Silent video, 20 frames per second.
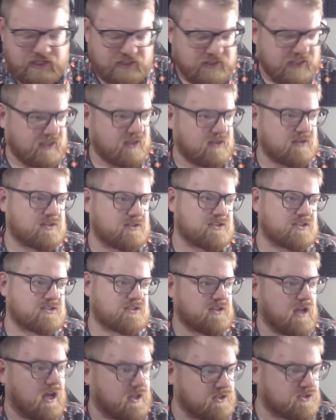like
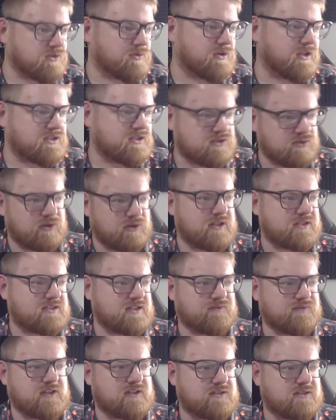unsorted, sorted,
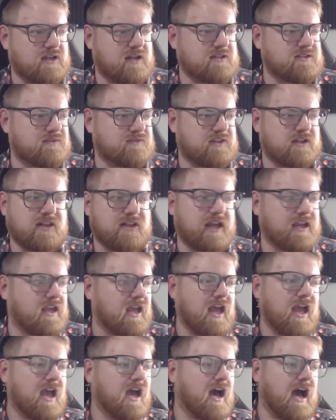sifted, unsifted. Like,
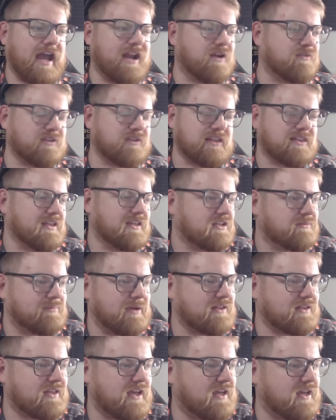I don't really think
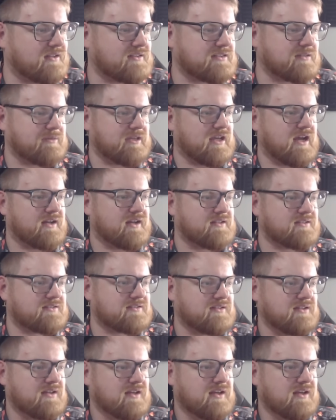about that, to be honest.